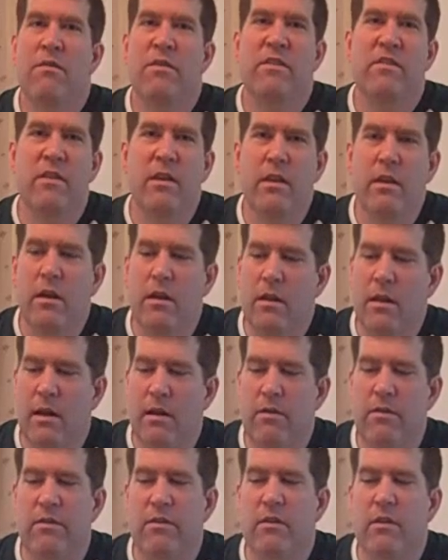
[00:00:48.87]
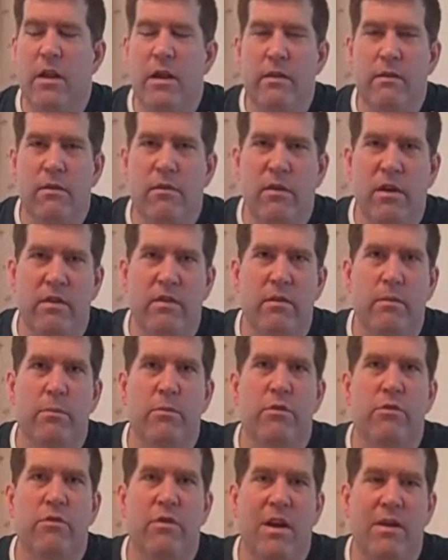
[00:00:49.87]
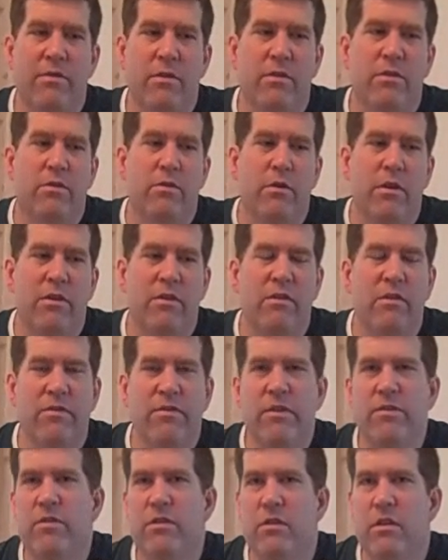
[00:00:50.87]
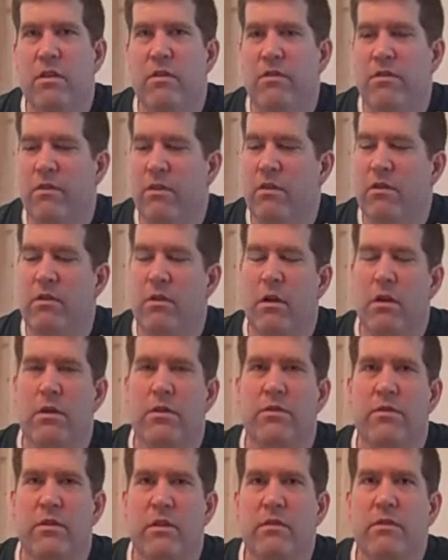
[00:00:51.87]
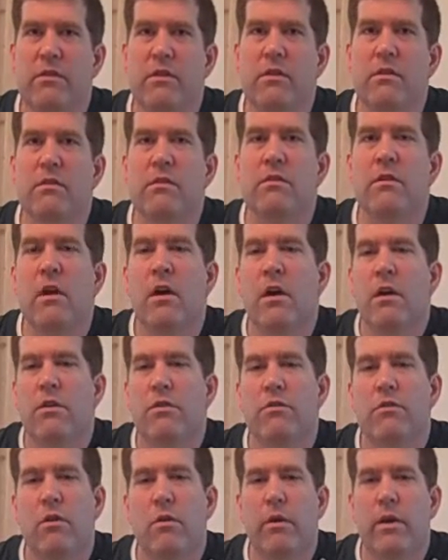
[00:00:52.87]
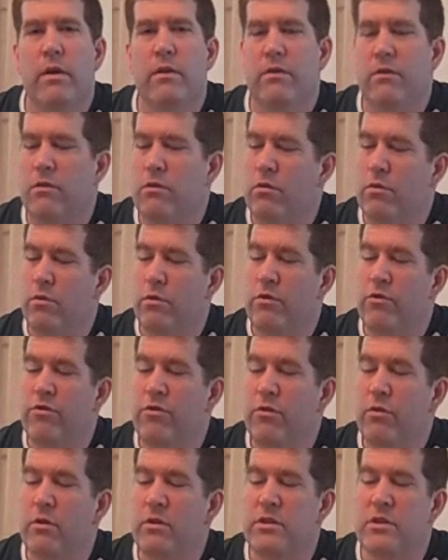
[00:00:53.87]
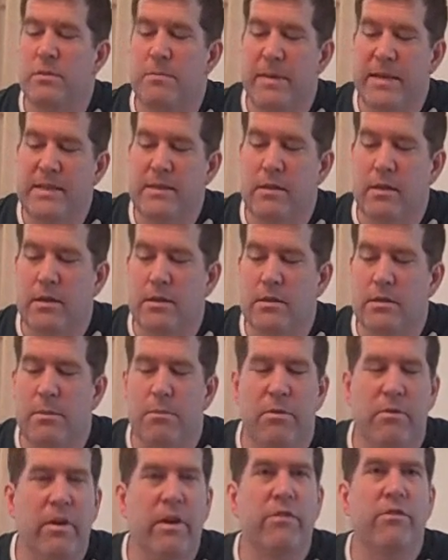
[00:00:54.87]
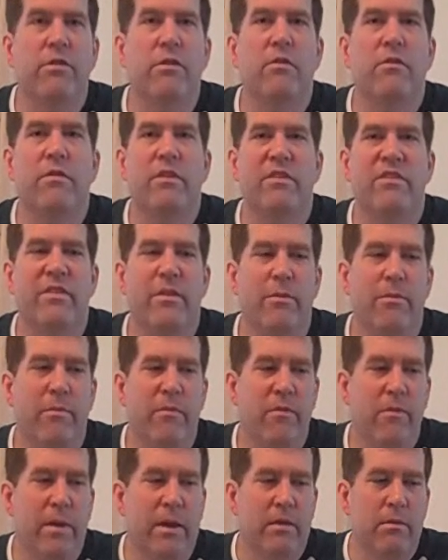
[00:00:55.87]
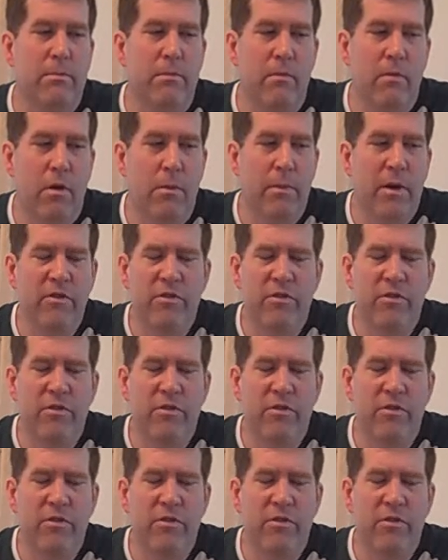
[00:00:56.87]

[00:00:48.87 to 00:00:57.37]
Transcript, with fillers: We then allow the light quantum to travel to a sufficiently large distance so as to ensure space-like separation when we make our